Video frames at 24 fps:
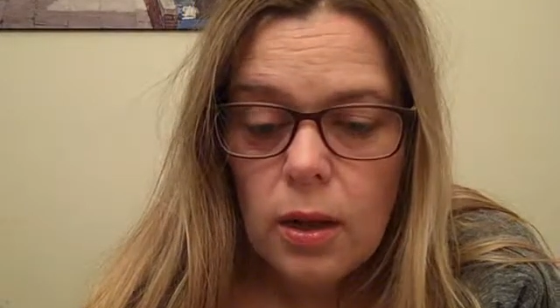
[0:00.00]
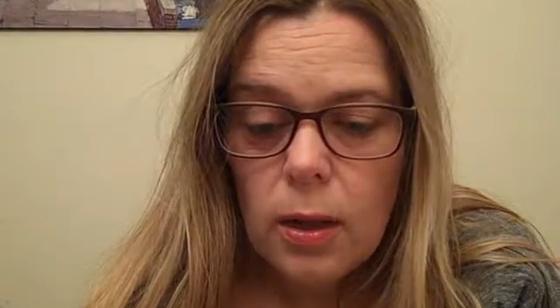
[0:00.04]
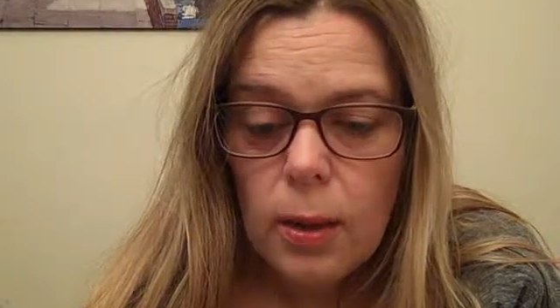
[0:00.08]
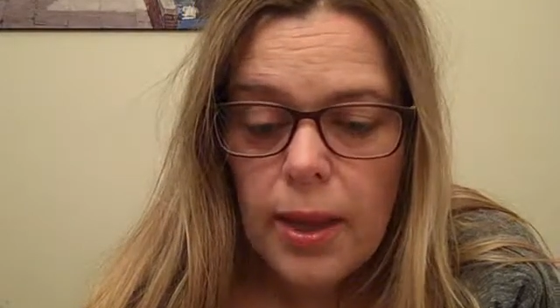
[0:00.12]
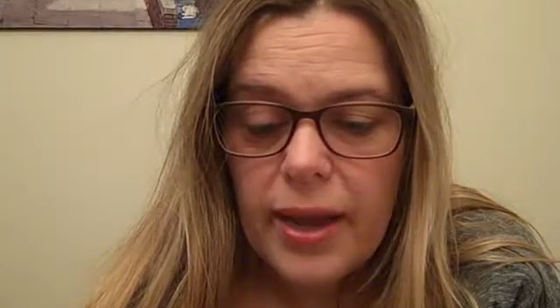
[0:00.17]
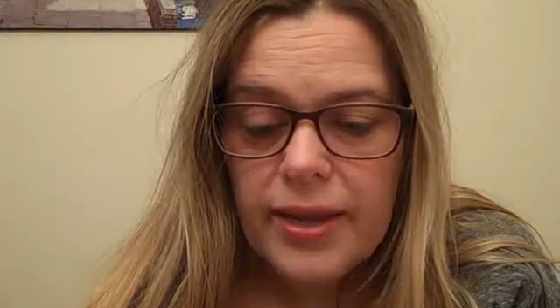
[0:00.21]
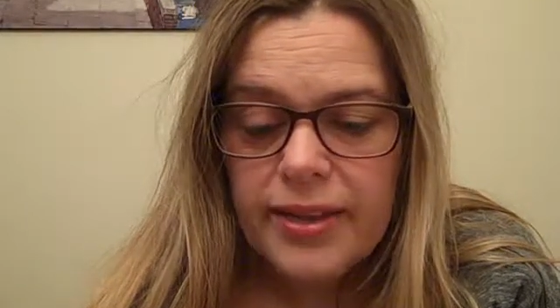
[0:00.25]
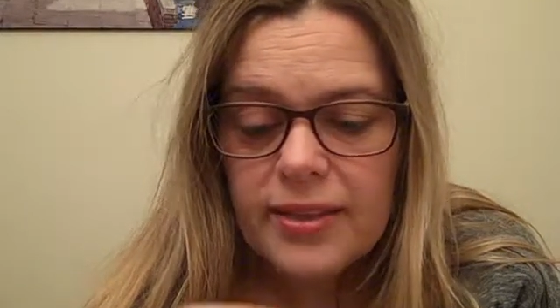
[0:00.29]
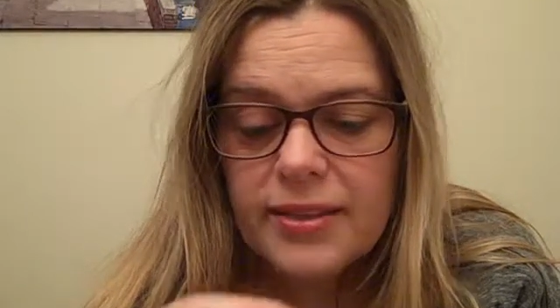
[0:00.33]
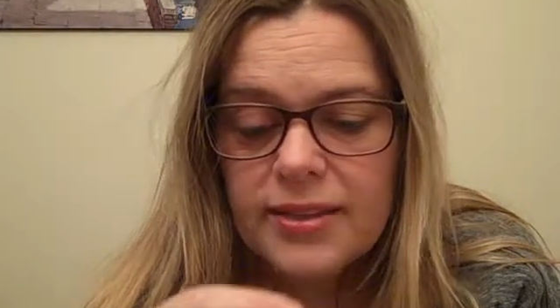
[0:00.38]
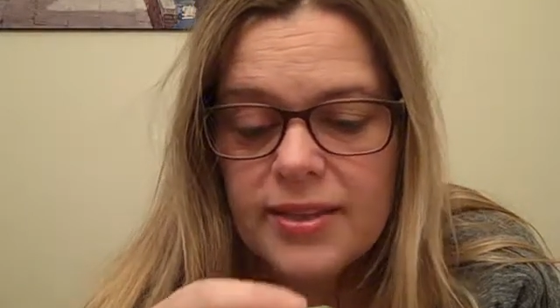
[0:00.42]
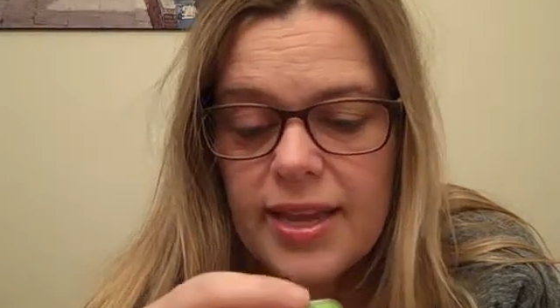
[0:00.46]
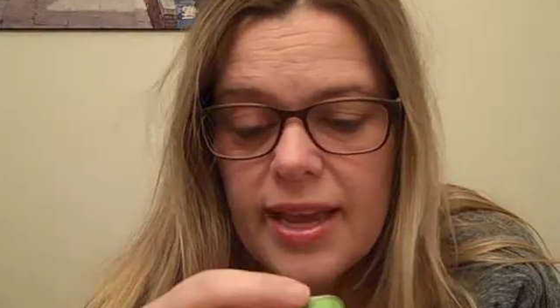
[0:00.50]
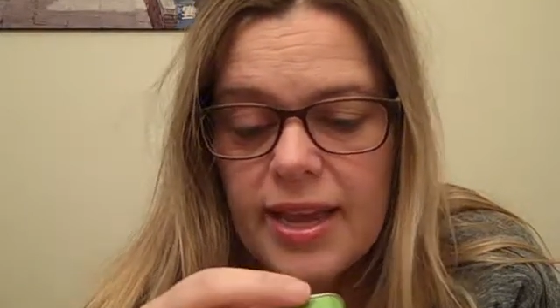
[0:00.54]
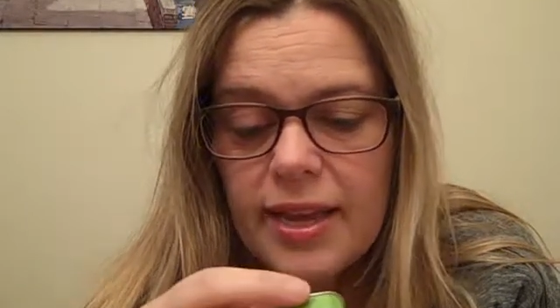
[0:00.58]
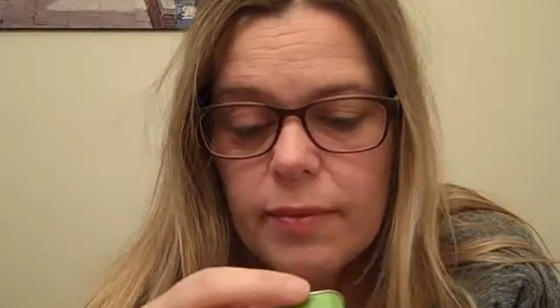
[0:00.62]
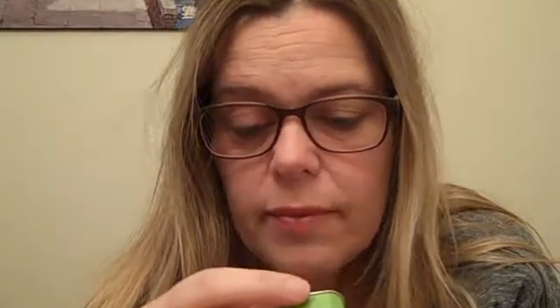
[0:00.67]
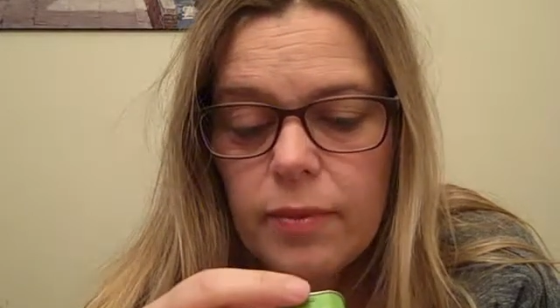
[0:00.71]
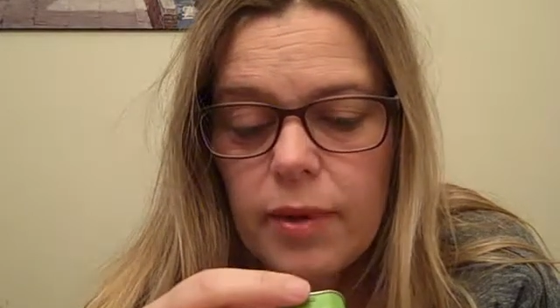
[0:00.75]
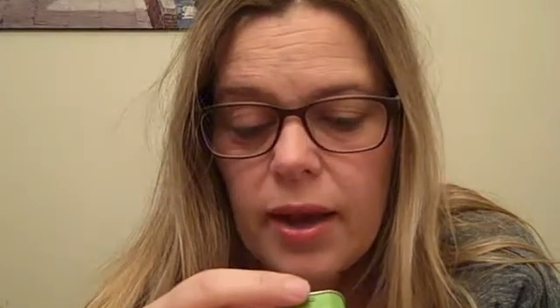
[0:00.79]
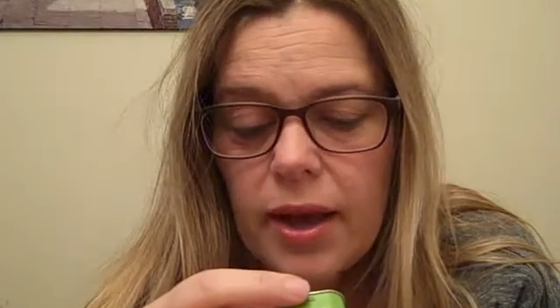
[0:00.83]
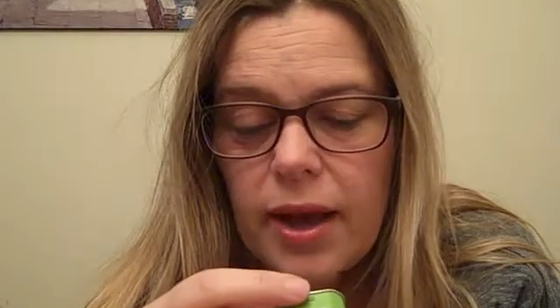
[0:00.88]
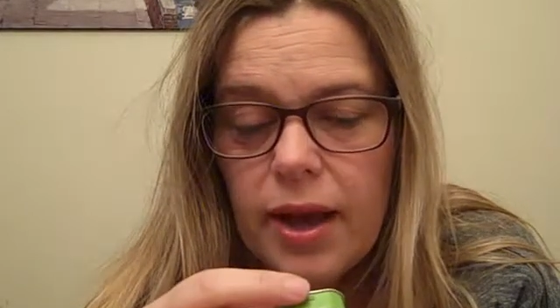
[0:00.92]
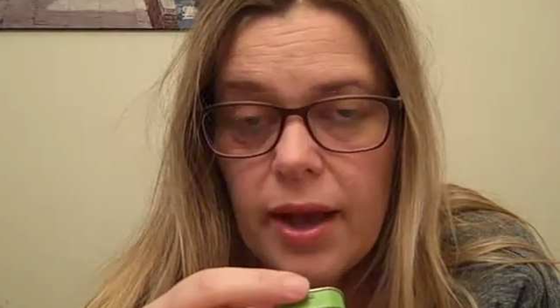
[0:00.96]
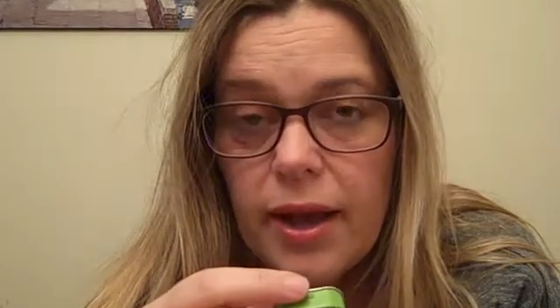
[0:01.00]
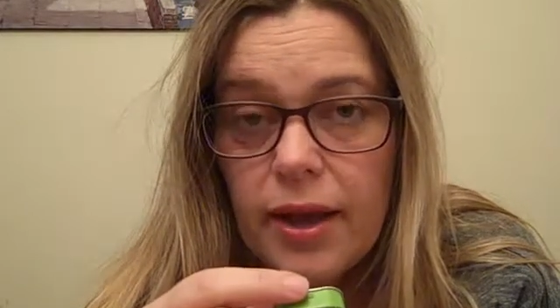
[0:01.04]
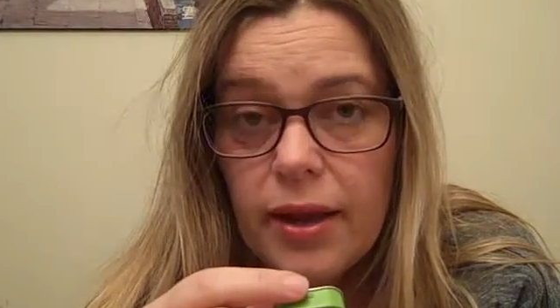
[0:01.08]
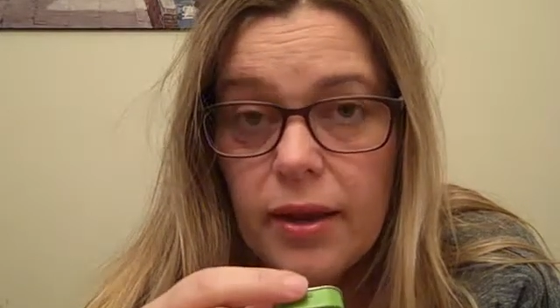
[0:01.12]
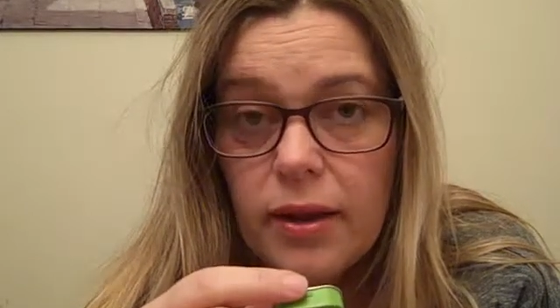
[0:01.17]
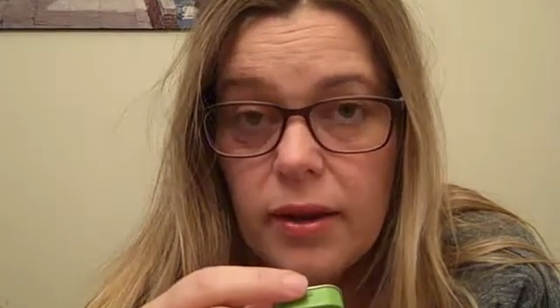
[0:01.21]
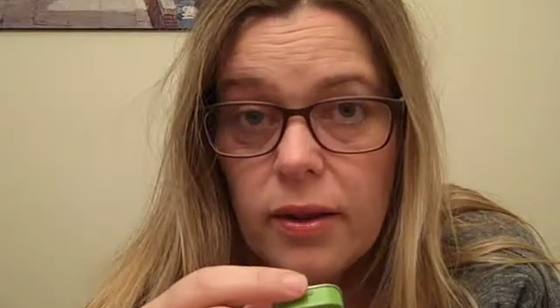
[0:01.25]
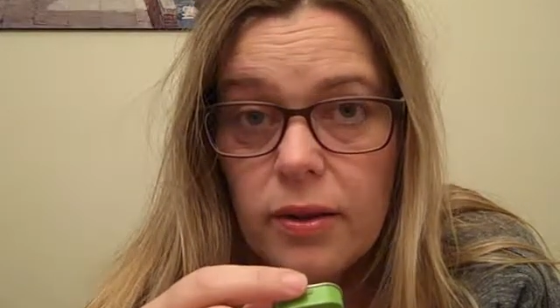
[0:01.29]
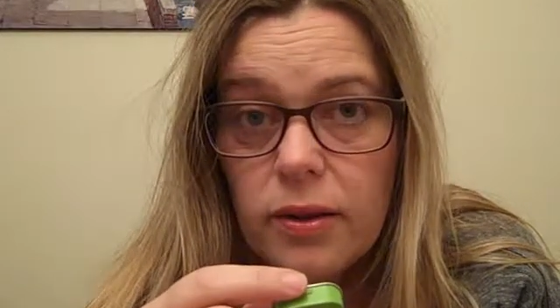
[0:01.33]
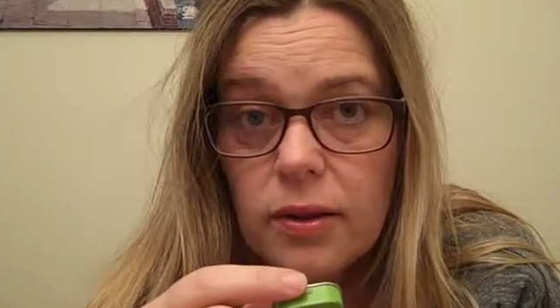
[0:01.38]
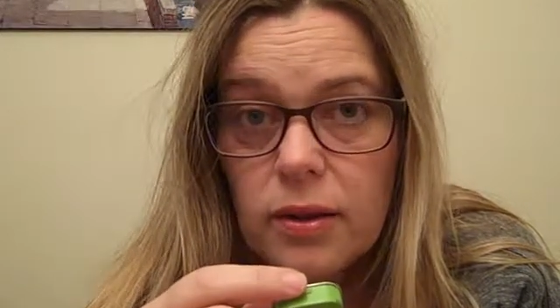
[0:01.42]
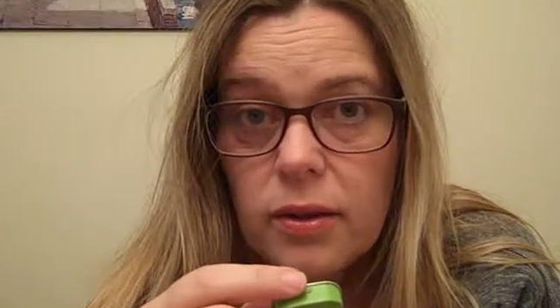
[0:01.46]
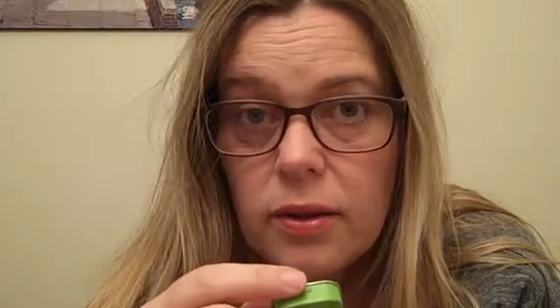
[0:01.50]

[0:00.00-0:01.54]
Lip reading: like to take mine